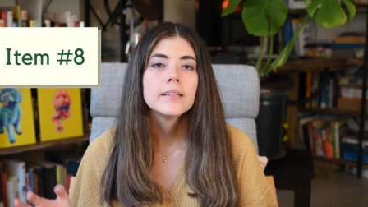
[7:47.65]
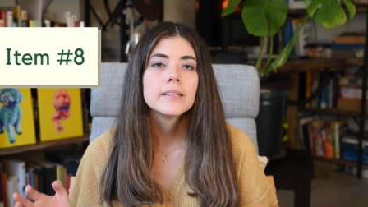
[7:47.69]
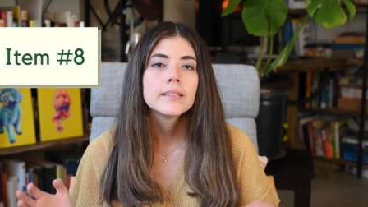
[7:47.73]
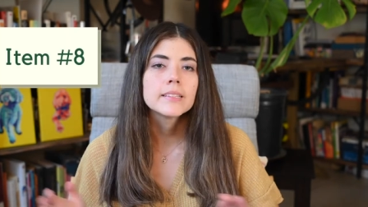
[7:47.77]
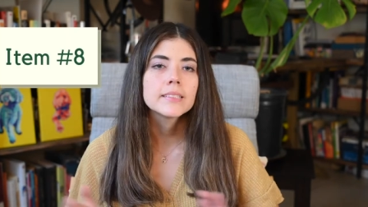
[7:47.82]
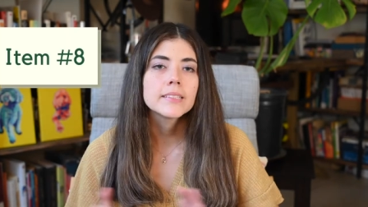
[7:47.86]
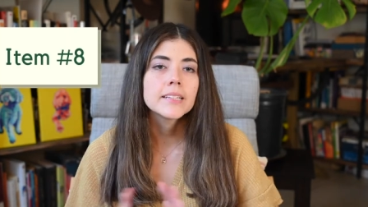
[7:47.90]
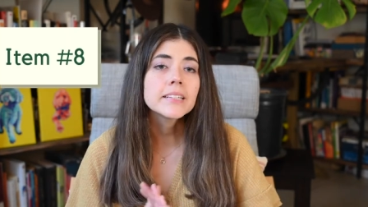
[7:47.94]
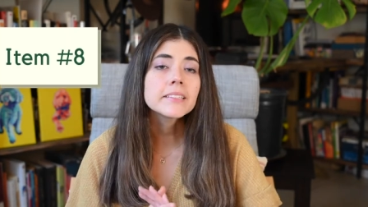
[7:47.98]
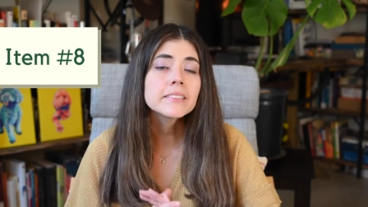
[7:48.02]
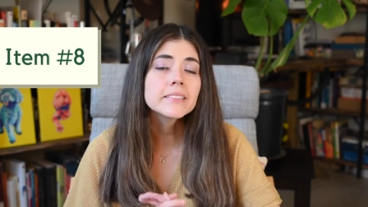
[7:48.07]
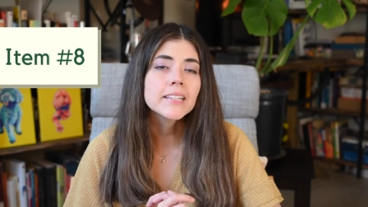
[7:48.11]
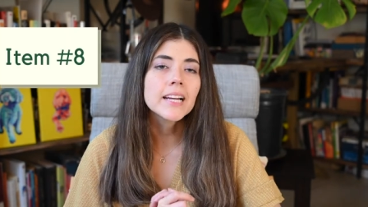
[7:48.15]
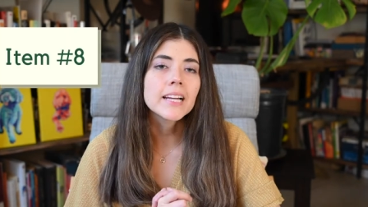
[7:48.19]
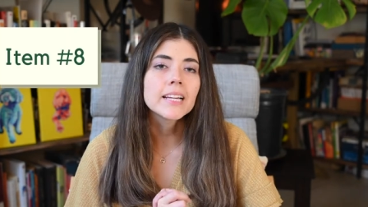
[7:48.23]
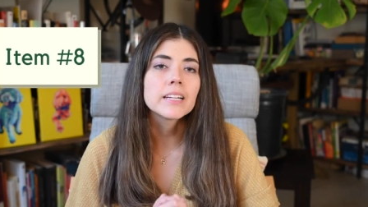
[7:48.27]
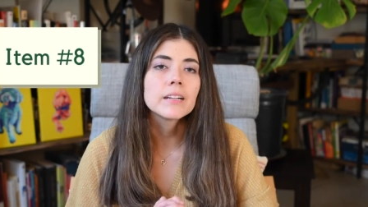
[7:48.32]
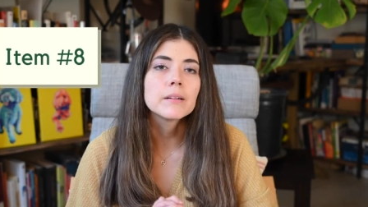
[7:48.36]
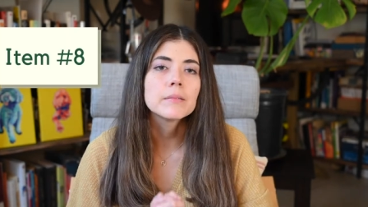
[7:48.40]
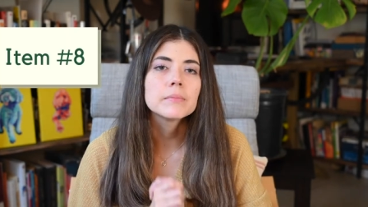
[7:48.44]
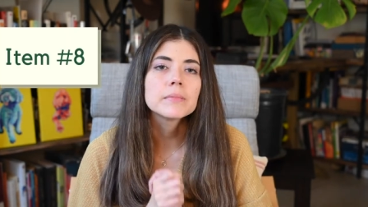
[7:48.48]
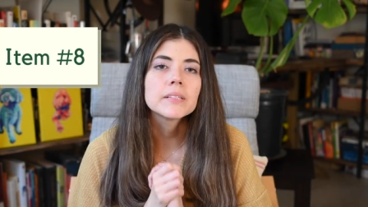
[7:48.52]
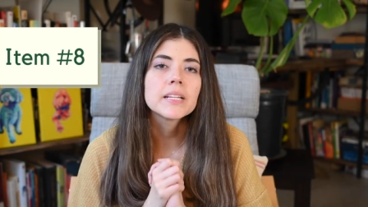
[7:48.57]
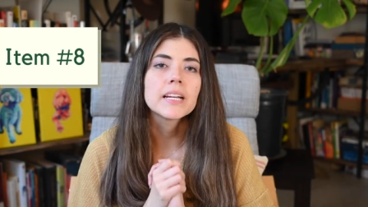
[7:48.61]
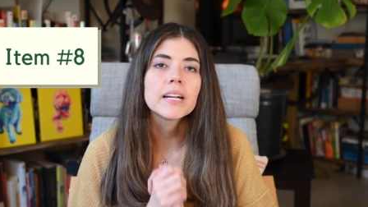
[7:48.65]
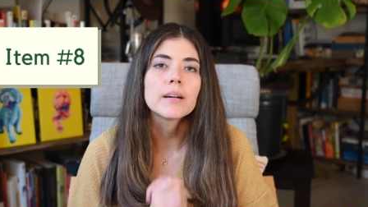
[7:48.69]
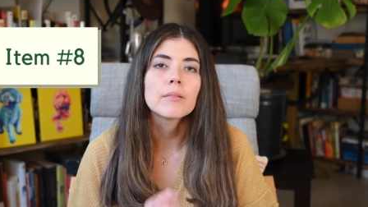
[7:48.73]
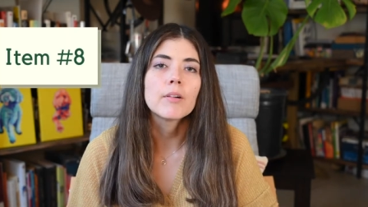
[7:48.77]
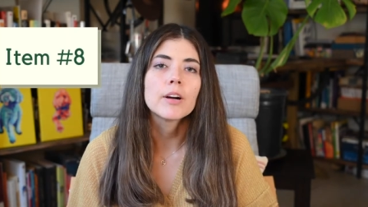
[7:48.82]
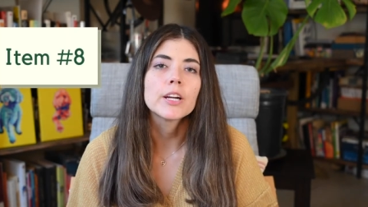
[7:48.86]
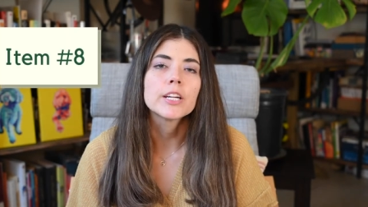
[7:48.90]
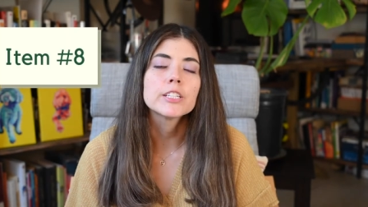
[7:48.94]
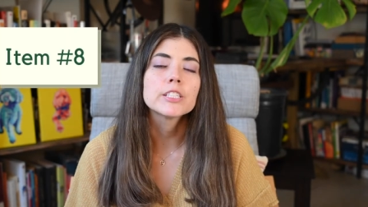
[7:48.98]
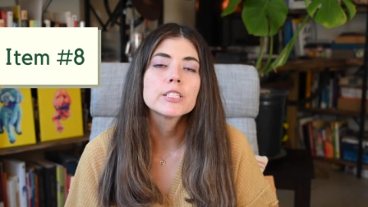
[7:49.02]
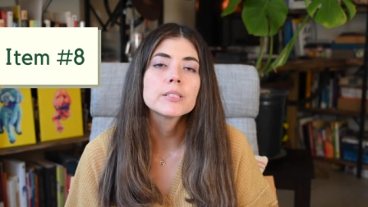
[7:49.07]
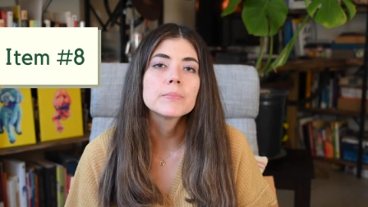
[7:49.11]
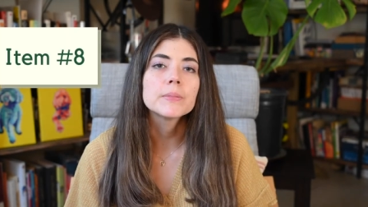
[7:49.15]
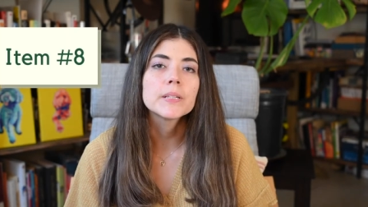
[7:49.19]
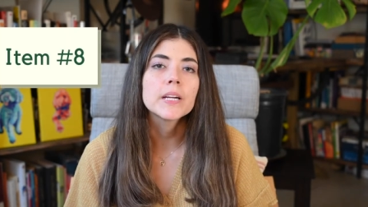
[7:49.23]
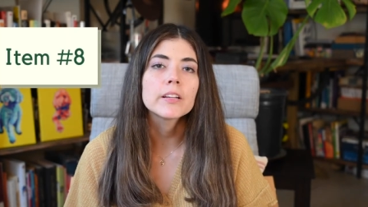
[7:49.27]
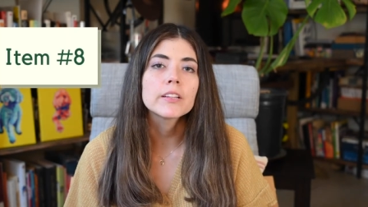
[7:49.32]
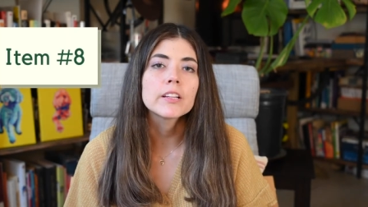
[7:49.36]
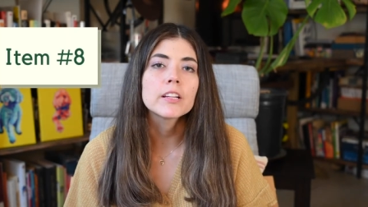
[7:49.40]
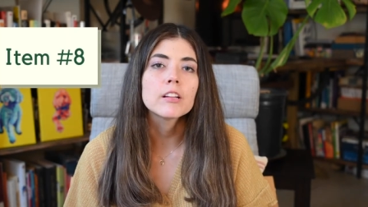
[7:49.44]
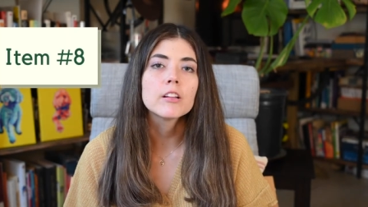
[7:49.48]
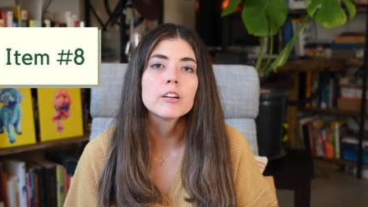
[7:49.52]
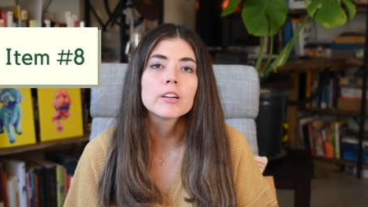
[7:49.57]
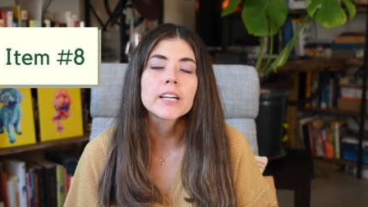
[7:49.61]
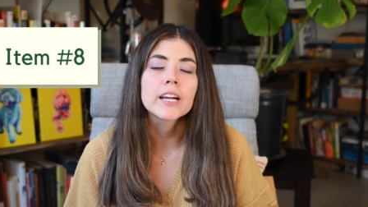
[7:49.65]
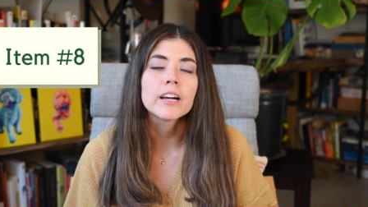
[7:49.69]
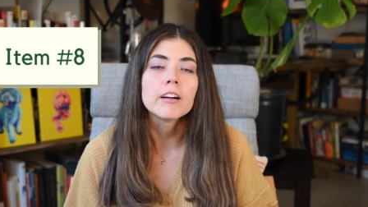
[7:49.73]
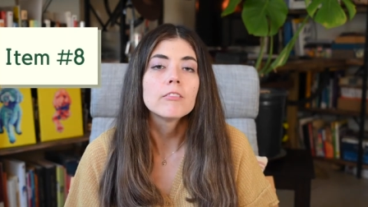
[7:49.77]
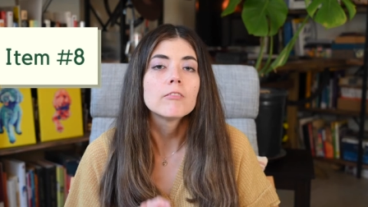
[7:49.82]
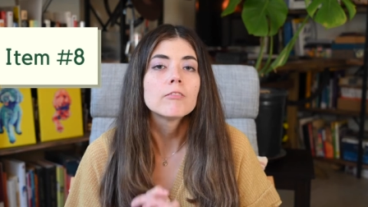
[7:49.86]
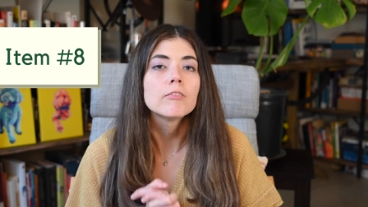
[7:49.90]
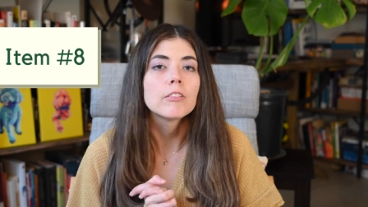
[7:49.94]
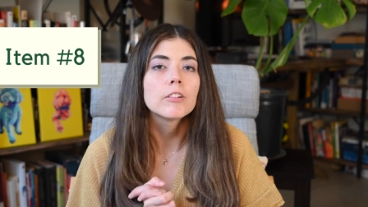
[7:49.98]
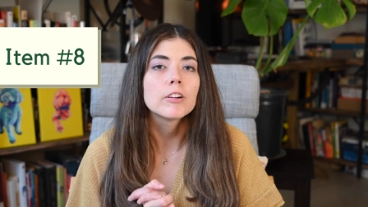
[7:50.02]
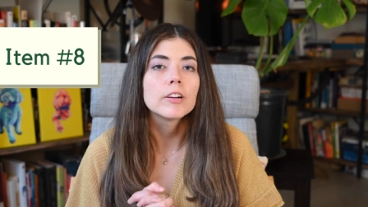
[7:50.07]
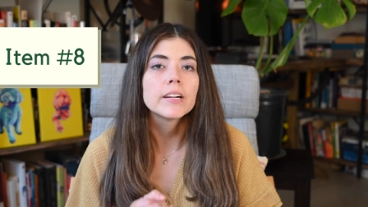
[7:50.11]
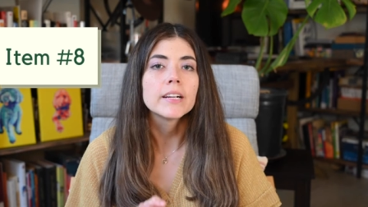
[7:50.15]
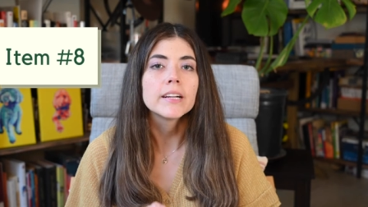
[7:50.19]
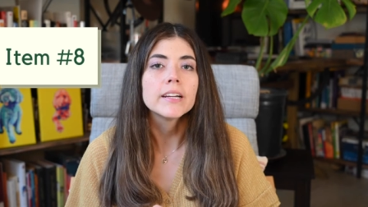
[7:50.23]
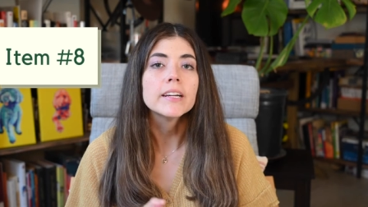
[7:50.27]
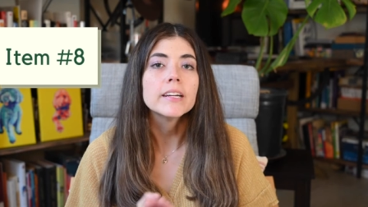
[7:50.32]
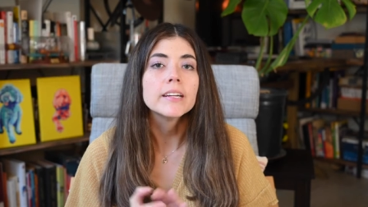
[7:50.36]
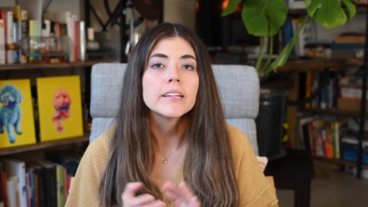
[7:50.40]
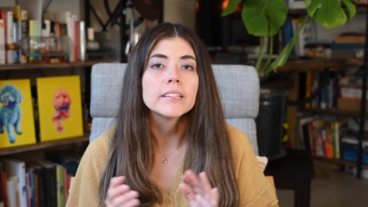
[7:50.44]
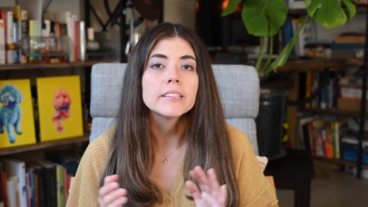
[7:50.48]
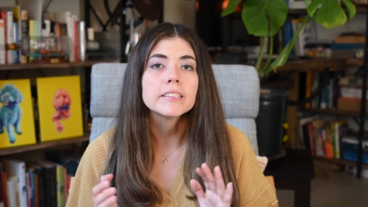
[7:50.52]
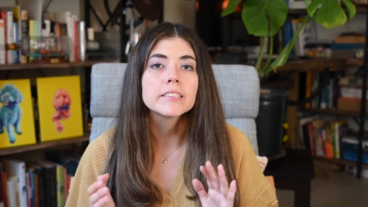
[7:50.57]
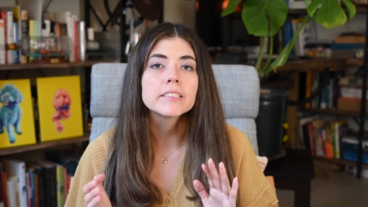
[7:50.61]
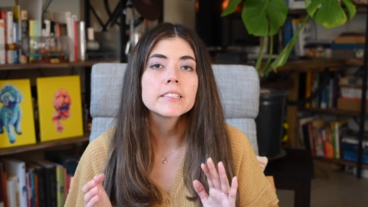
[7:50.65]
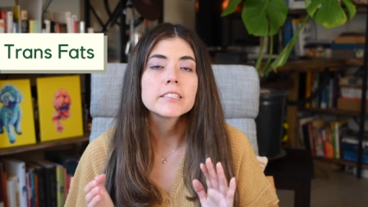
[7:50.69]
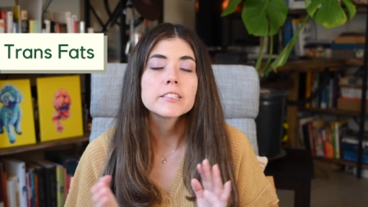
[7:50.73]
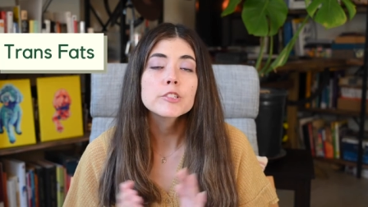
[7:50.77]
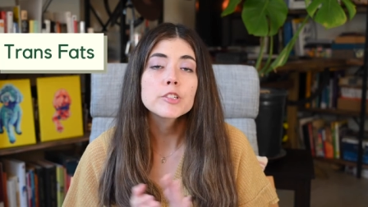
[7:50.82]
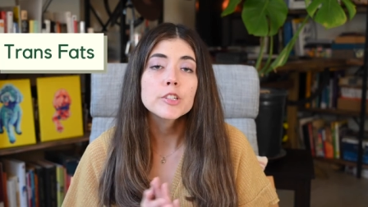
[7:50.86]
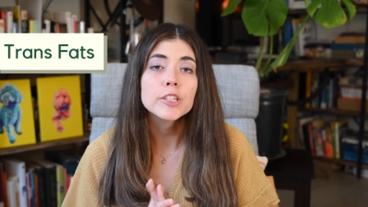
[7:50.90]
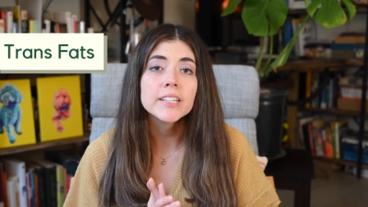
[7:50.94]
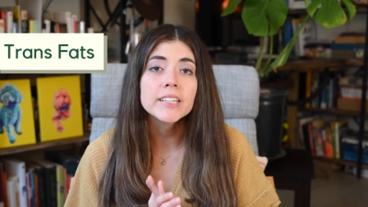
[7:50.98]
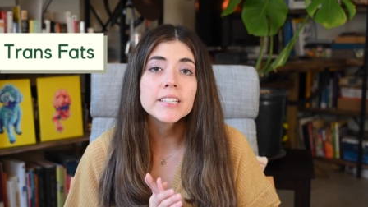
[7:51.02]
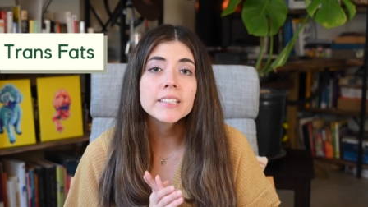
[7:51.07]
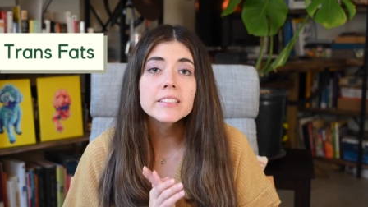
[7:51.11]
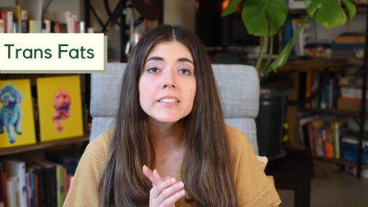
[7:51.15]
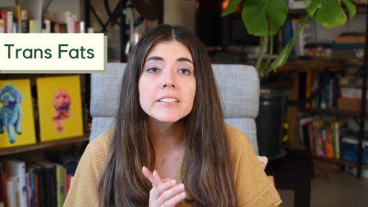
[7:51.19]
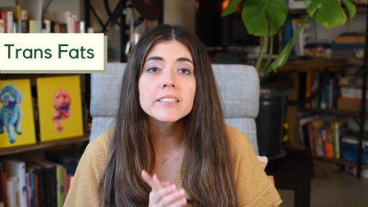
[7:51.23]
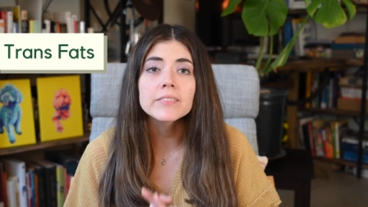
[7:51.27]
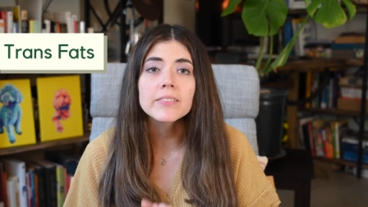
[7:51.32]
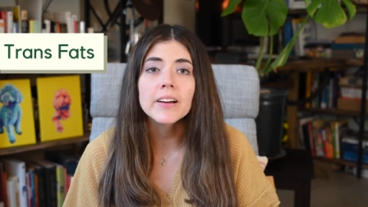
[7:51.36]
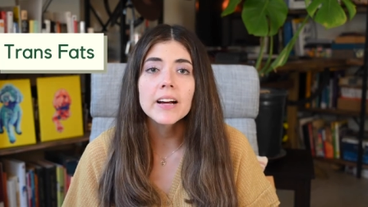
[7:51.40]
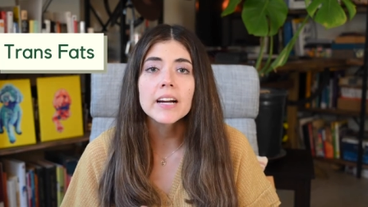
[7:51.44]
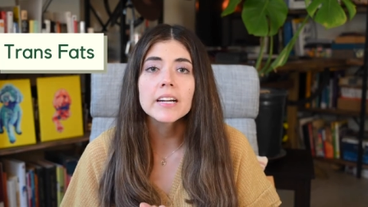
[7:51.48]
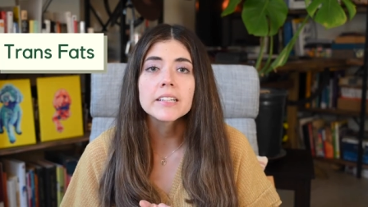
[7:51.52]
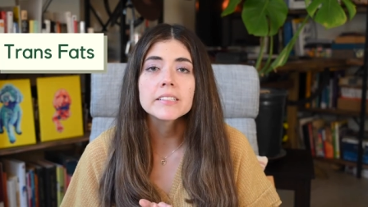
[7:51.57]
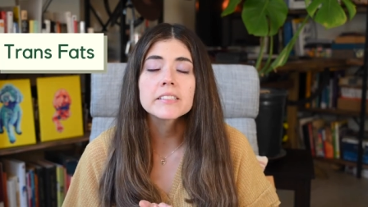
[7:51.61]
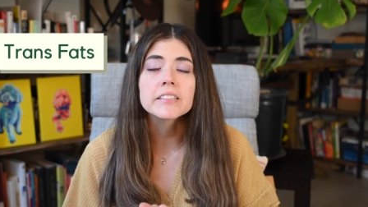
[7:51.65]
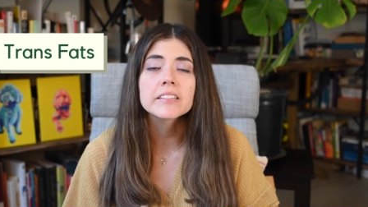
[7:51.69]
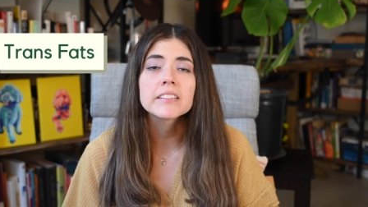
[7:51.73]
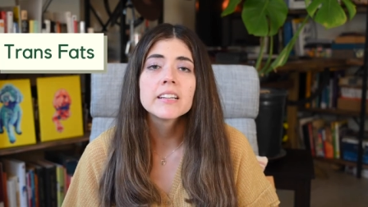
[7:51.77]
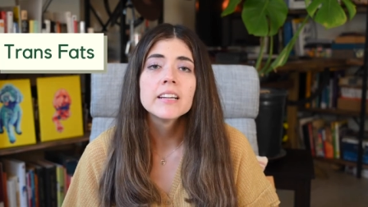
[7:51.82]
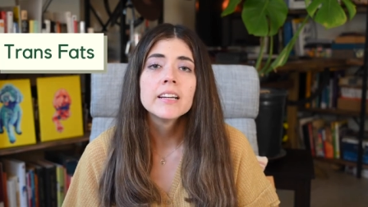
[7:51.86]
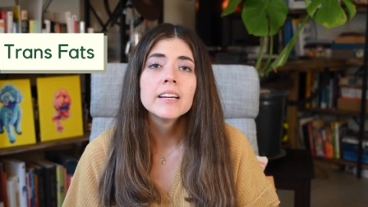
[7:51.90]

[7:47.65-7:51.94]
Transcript: The next item that I want you to be on the lookout for is trans fats.